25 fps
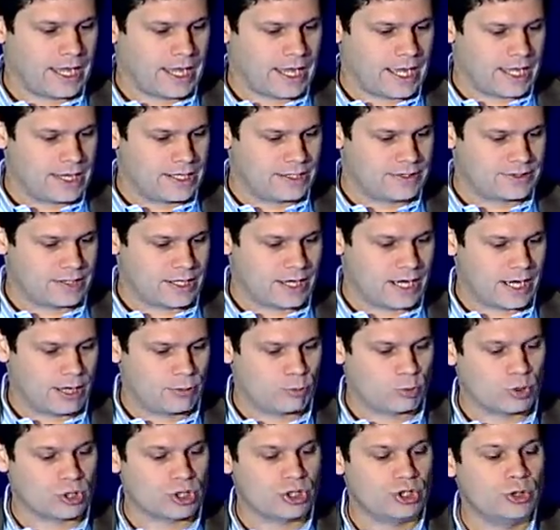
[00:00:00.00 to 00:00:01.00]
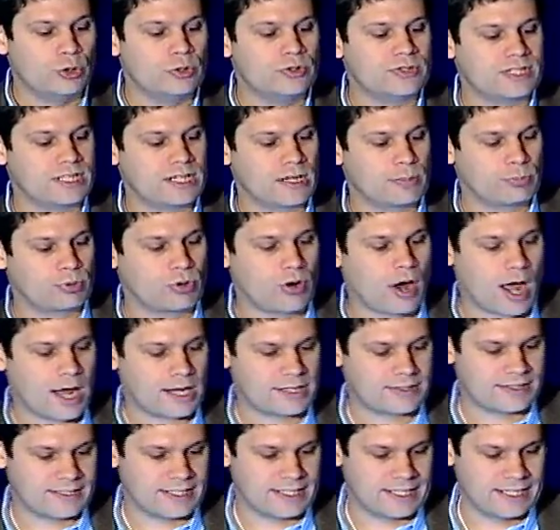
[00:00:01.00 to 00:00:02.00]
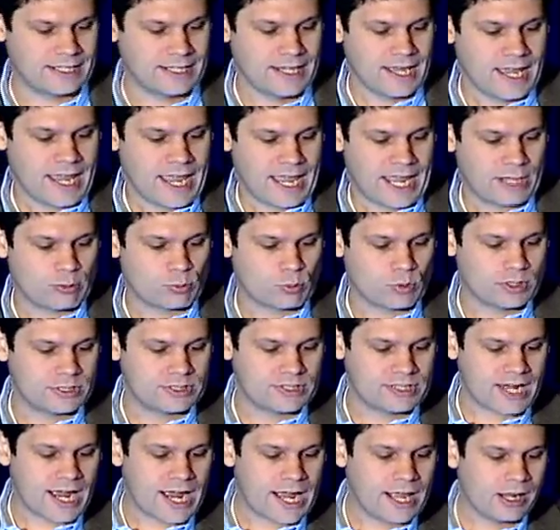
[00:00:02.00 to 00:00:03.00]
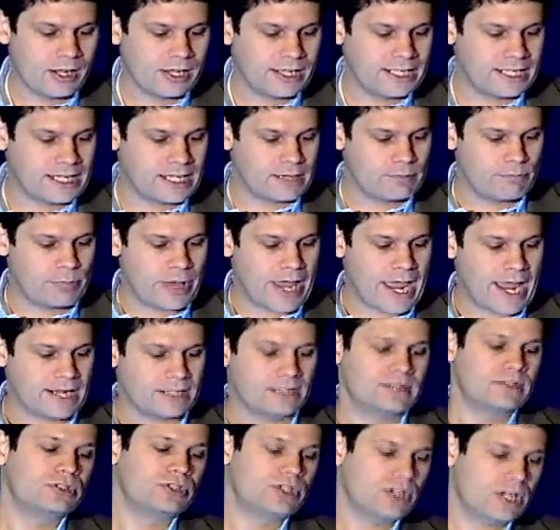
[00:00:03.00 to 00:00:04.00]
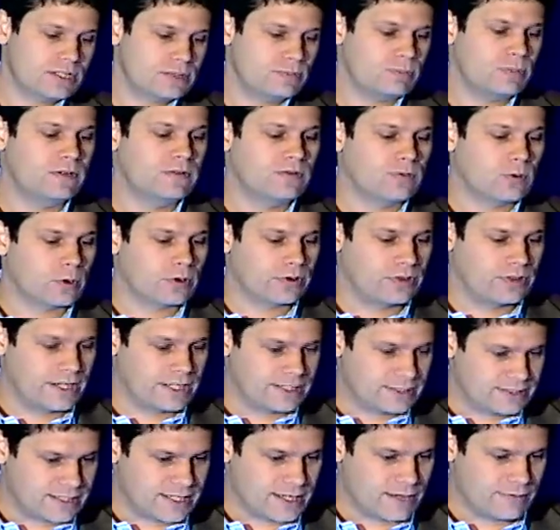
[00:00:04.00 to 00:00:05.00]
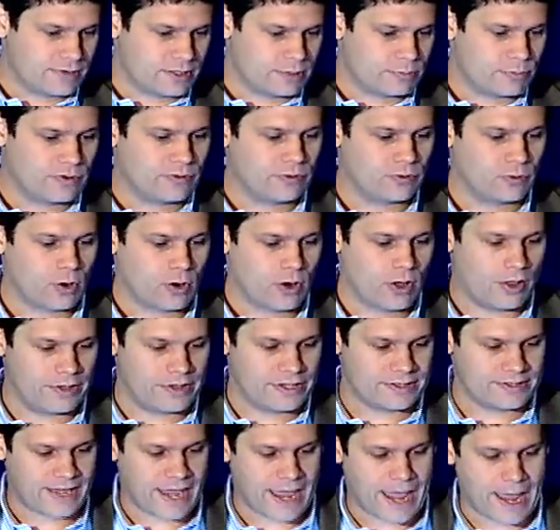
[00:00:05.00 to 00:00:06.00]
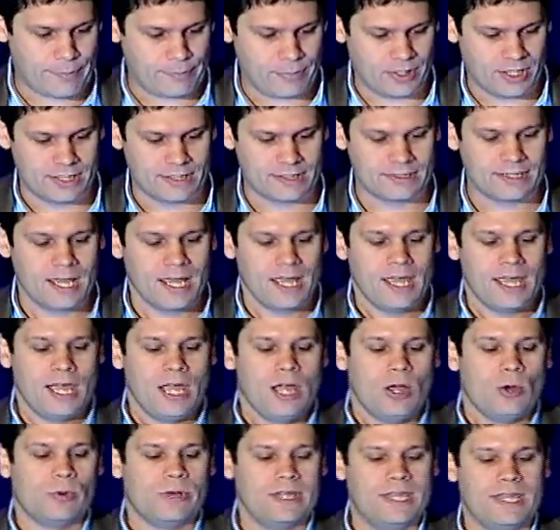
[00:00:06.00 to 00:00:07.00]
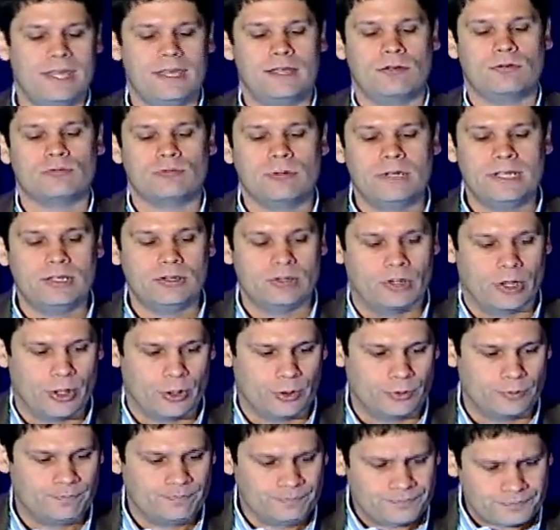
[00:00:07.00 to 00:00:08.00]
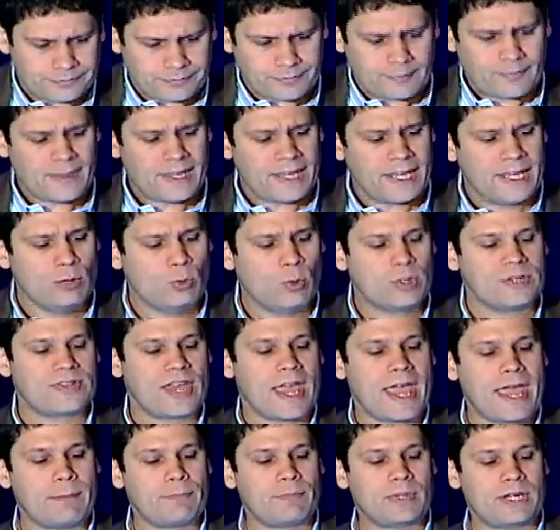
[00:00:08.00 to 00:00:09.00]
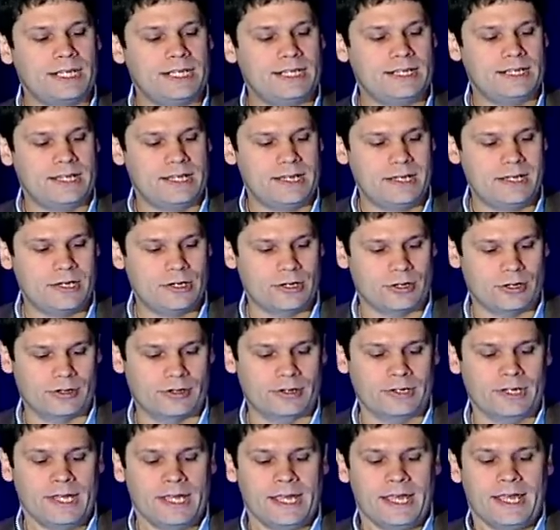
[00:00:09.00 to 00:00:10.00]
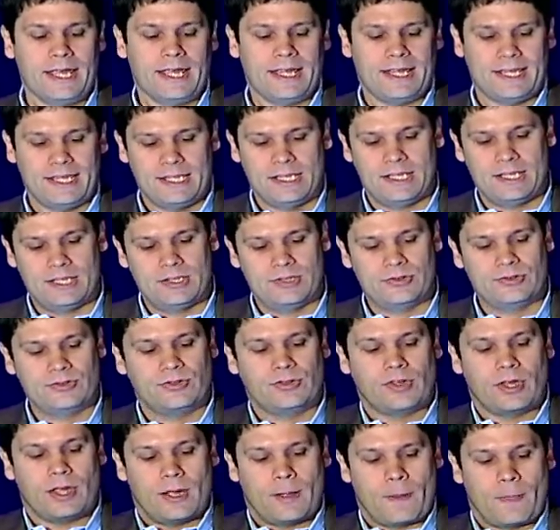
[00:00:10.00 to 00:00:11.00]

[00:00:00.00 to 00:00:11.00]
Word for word: and uh, we're using a proxy and we're dialing it back to just before Thanksgiving, before all this happened. We hit reload. And what's happening here is